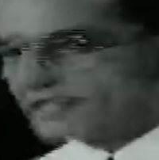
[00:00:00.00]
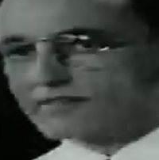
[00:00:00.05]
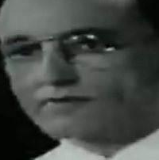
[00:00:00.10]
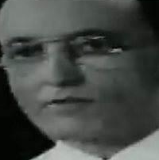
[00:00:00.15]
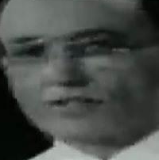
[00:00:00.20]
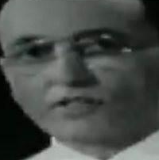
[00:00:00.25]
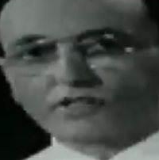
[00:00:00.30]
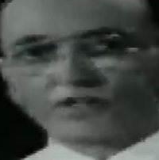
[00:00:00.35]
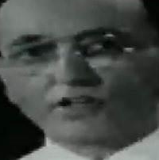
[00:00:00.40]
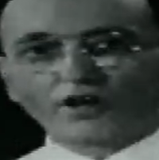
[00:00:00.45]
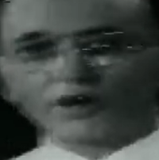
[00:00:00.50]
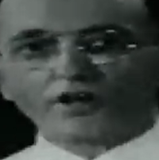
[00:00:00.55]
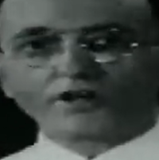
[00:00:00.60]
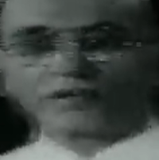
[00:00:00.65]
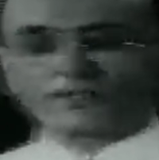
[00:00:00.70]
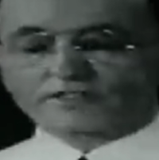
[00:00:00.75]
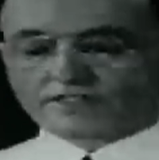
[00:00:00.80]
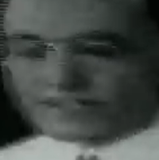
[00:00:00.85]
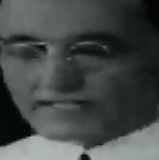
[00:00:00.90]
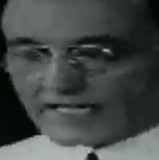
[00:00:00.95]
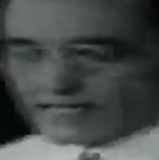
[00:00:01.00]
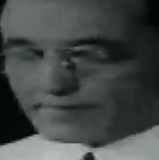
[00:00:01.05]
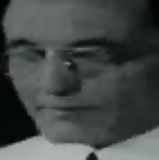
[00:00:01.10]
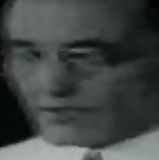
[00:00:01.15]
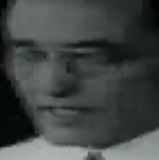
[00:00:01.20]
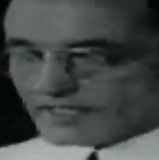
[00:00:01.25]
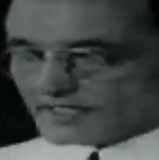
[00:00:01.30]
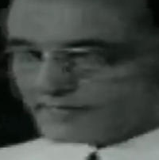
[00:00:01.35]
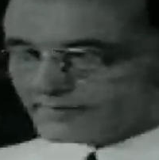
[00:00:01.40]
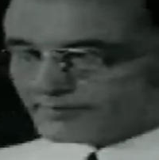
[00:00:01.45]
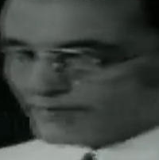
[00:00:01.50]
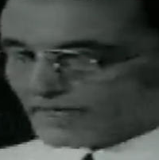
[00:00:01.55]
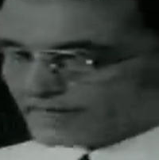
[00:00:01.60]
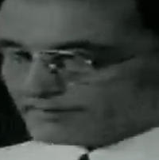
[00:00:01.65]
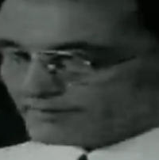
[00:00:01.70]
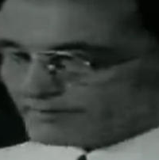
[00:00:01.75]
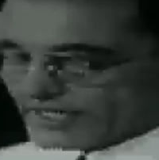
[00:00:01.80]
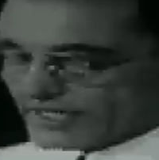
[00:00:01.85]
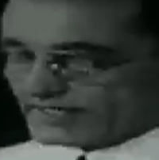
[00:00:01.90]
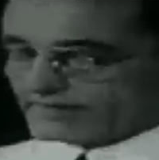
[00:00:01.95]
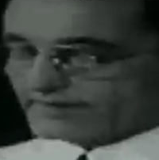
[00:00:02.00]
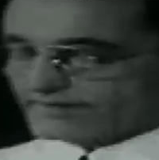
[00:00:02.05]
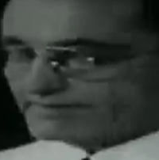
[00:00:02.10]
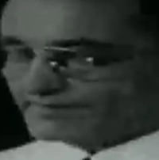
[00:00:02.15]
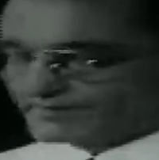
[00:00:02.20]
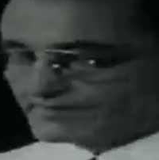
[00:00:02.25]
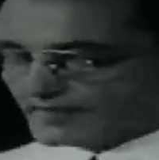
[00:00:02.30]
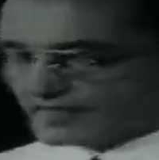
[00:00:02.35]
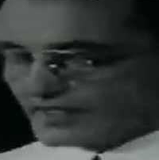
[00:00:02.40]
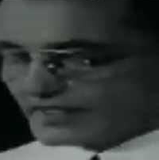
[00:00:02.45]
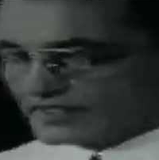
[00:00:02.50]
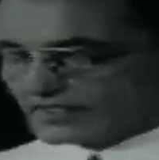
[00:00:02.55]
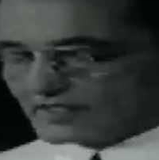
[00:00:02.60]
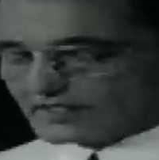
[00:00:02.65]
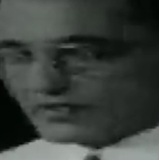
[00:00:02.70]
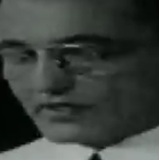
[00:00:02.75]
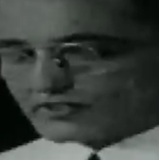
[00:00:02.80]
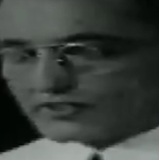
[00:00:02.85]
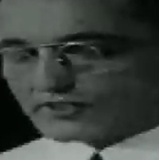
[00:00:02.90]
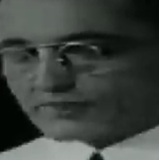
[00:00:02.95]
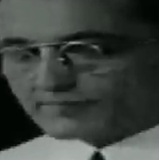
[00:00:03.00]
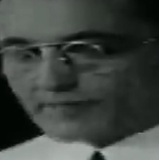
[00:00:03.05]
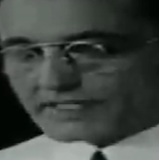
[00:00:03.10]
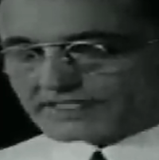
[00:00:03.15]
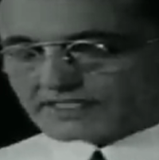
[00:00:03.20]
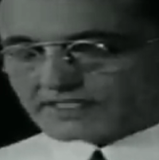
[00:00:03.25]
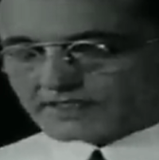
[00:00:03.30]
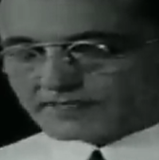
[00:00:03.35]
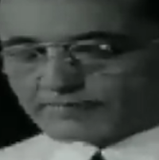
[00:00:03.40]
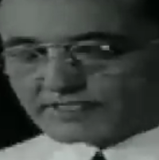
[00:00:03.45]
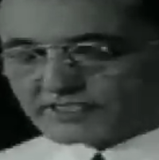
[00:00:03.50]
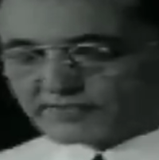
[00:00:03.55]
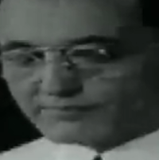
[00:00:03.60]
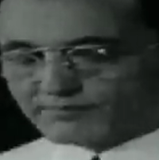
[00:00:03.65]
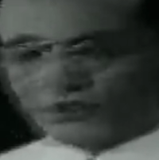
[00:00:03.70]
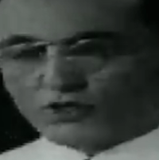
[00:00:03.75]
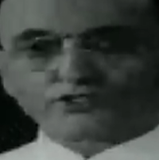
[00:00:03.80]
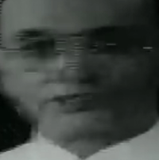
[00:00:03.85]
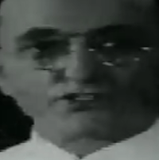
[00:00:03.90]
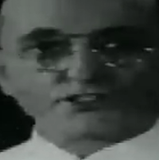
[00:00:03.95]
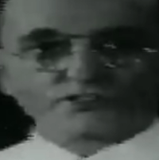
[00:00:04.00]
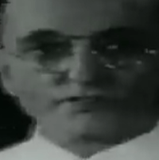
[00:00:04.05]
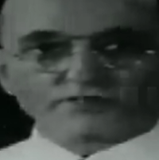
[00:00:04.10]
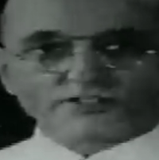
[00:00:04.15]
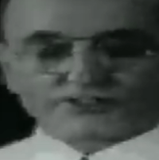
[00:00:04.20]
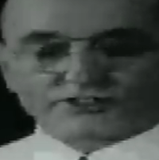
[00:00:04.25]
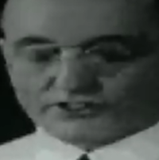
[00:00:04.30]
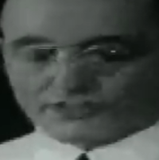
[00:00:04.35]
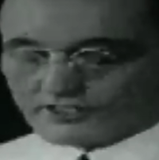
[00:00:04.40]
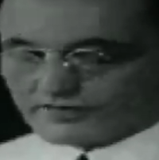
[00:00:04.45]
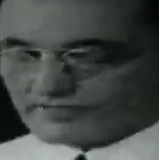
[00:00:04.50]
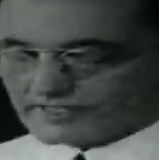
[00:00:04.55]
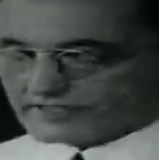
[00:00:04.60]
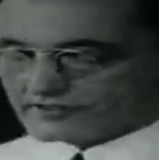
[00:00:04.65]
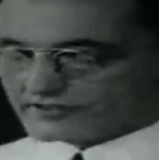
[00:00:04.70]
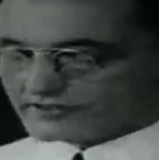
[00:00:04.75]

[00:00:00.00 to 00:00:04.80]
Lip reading: with a long capillary pipette on speculum exposure of the cervix.